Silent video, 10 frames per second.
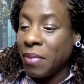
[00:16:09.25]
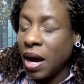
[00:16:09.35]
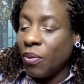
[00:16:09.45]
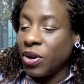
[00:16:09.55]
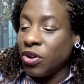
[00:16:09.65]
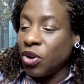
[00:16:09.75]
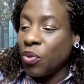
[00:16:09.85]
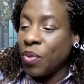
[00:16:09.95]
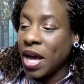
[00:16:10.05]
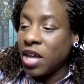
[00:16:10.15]
I want to know
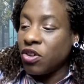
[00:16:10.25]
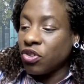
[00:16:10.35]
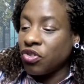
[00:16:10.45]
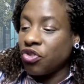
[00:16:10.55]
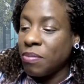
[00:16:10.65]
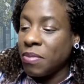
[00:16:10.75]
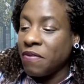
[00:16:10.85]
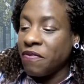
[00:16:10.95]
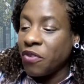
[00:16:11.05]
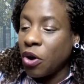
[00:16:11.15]
where you're streaming
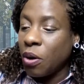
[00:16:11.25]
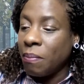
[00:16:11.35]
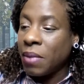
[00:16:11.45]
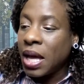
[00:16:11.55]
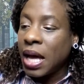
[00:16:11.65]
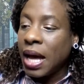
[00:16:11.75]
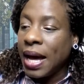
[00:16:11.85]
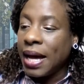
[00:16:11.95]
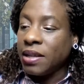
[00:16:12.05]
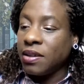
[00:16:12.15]
from,
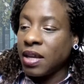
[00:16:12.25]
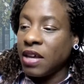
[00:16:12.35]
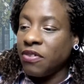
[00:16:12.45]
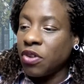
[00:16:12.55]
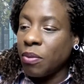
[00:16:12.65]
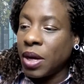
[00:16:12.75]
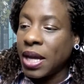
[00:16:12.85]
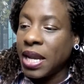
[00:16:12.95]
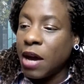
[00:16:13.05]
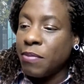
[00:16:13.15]
and if someone can
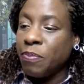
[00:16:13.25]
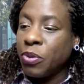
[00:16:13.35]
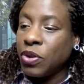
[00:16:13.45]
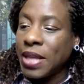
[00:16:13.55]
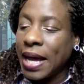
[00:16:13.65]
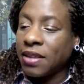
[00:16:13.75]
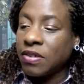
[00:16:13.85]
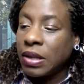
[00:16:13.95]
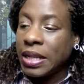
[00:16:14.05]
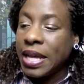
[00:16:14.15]
help me put that
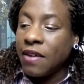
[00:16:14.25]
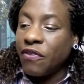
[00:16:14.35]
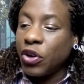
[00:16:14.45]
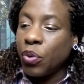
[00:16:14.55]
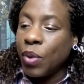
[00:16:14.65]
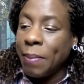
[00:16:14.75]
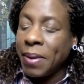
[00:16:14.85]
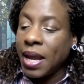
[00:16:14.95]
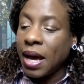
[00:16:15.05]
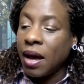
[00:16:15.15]
link for the
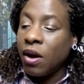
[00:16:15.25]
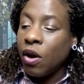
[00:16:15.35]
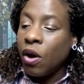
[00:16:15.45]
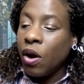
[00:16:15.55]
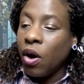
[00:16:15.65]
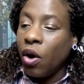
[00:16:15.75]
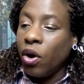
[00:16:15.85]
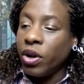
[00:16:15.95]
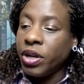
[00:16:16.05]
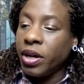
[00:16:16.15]
webinar
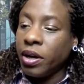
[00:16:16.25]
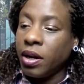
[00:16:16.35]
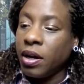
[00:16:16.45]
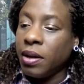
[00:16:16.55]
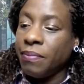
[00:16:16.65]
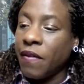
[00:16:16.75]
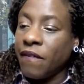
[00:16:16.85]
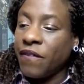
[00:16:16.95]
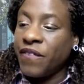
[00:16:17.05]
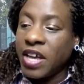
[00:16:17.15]
on
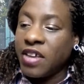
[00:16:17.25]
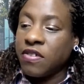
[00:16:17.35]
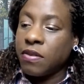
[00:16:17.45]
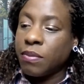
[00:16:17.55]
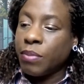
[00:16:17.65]
face